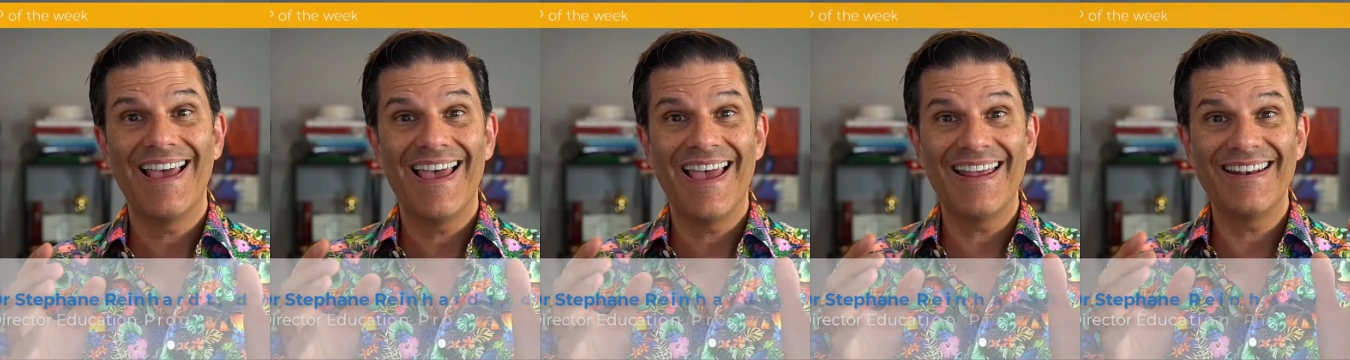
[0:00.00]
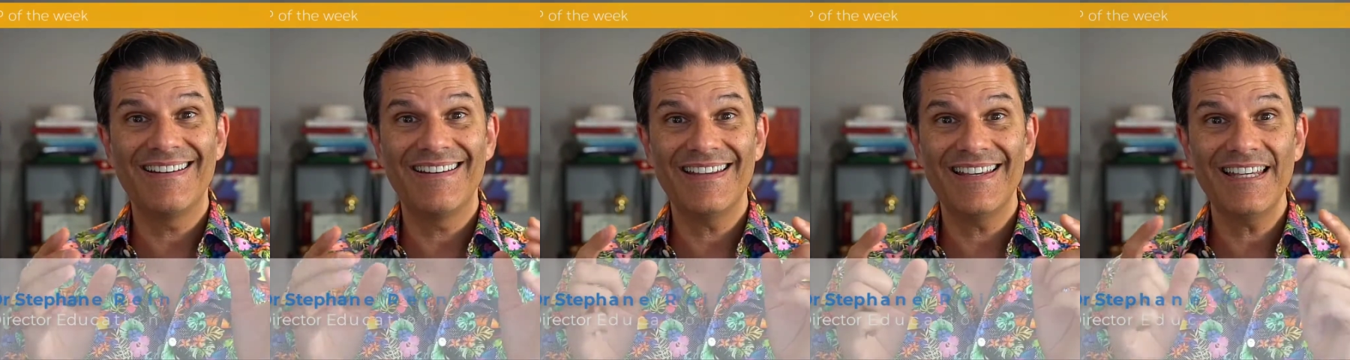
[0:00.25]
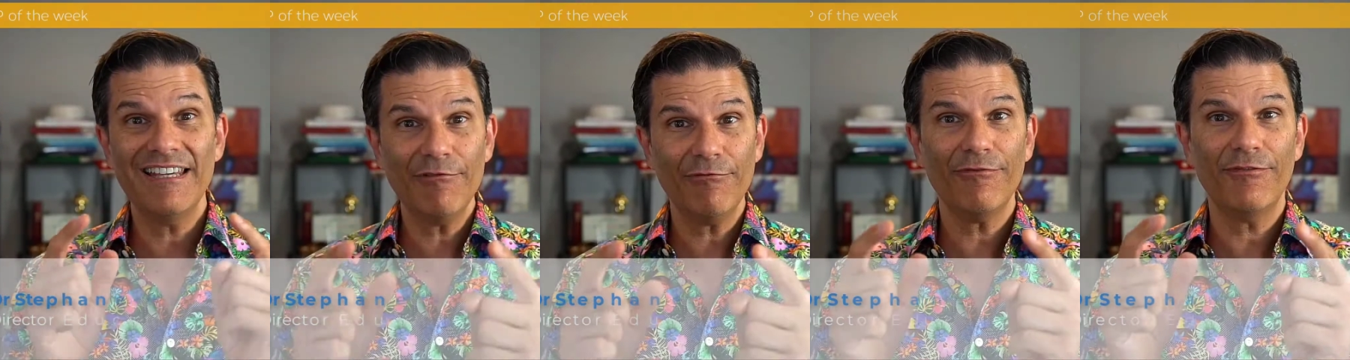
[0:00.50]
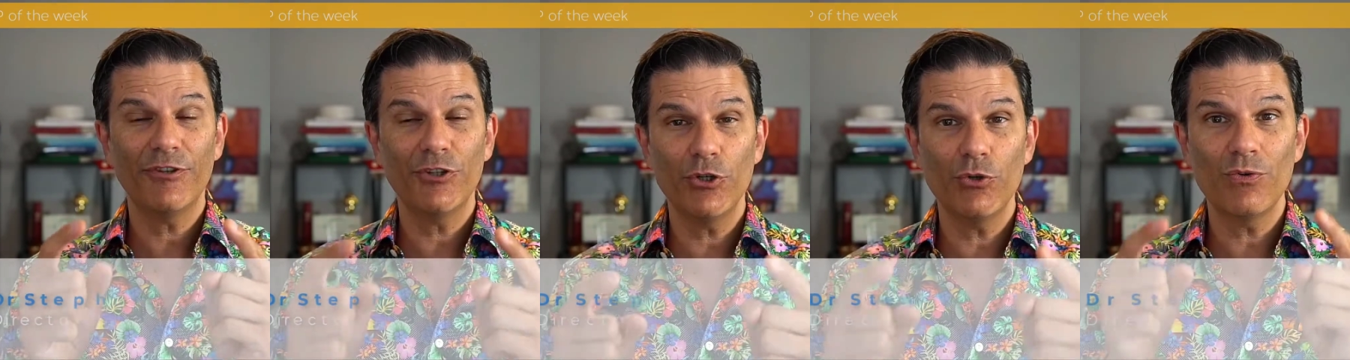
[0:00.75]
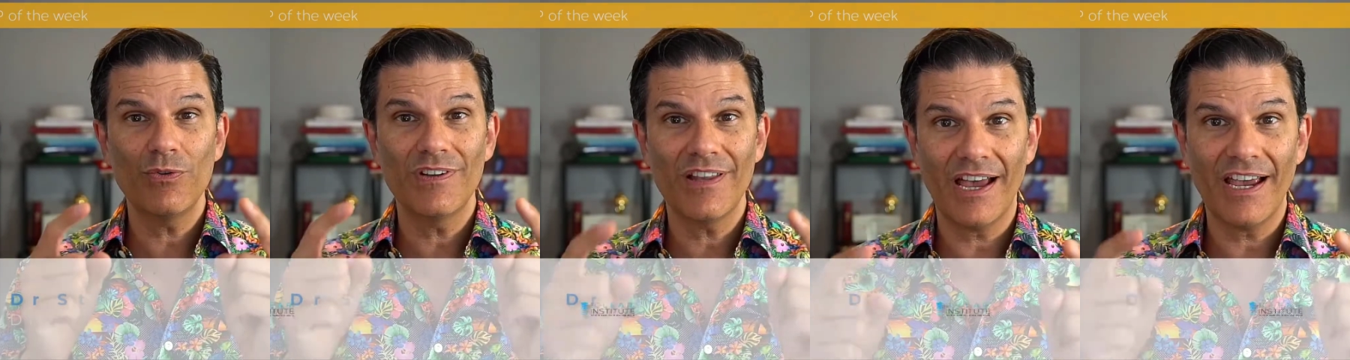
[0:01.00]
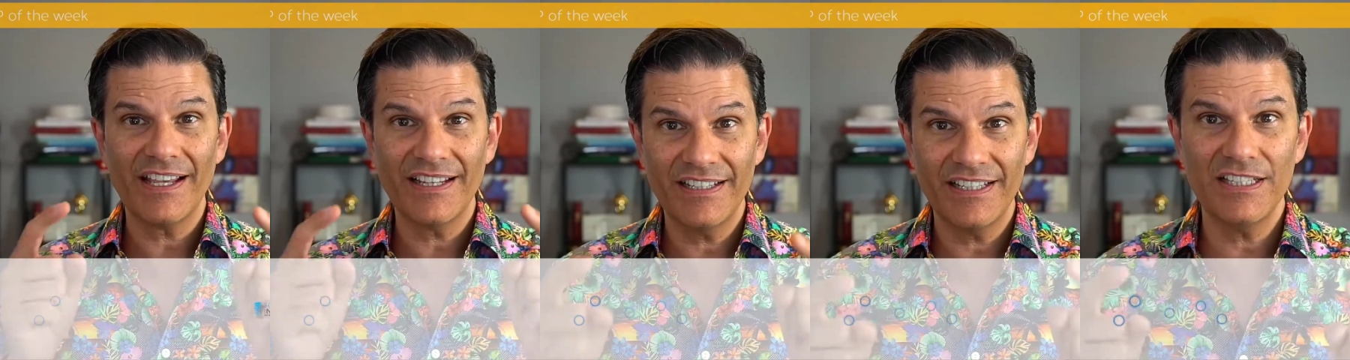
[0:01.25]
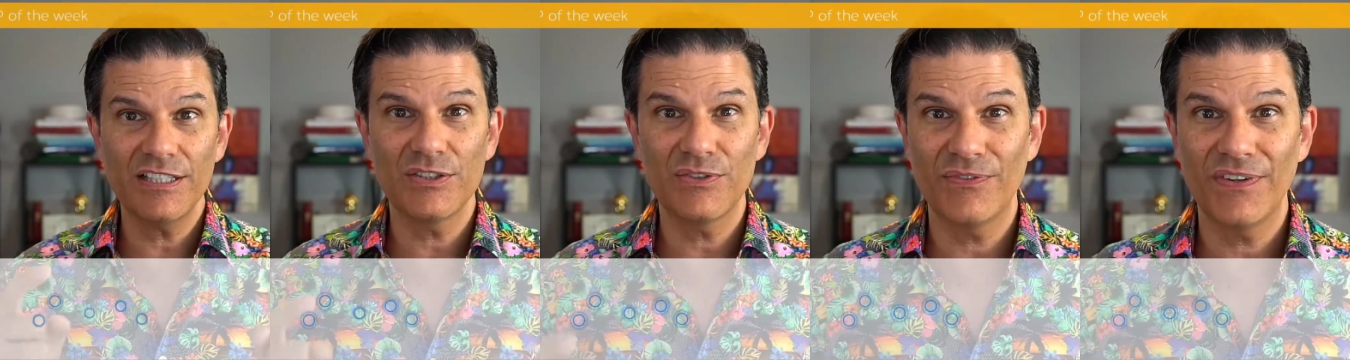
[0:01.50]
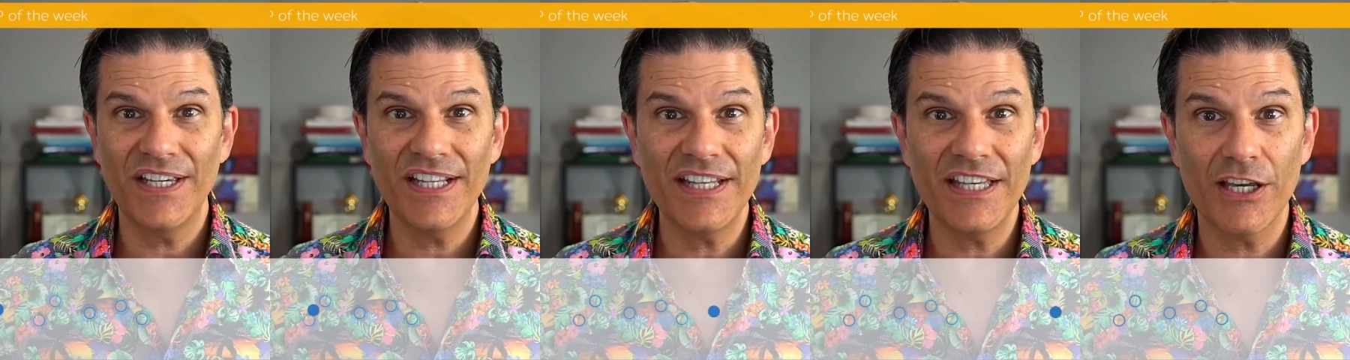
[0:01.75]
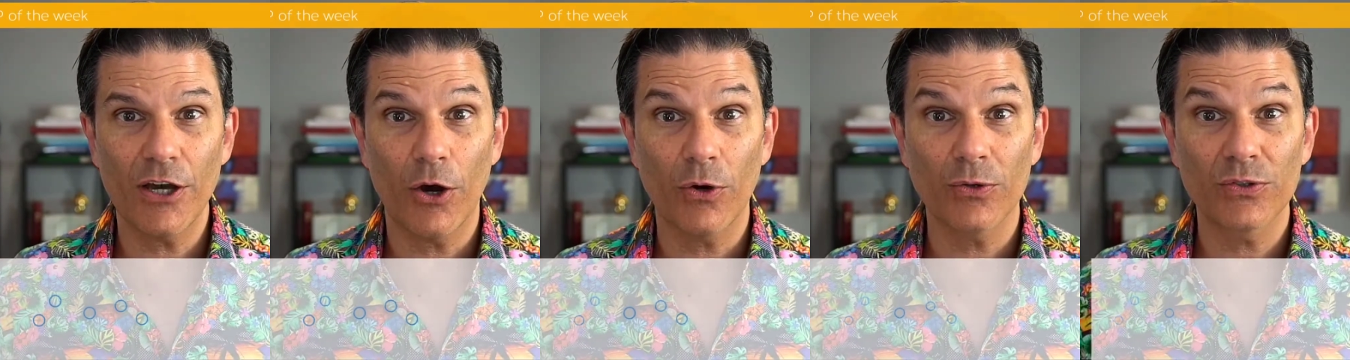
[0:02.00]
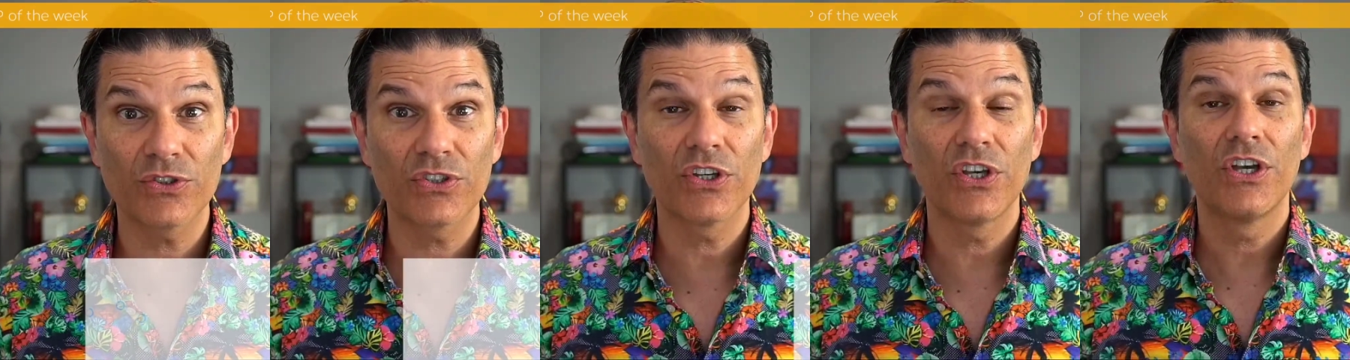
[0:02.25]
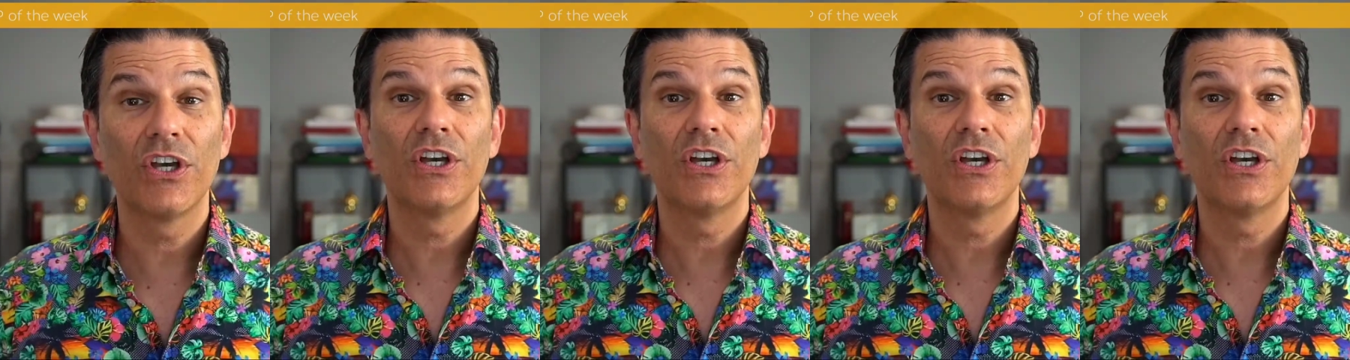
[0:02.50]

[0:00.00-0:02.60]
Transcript: and if you like these videos,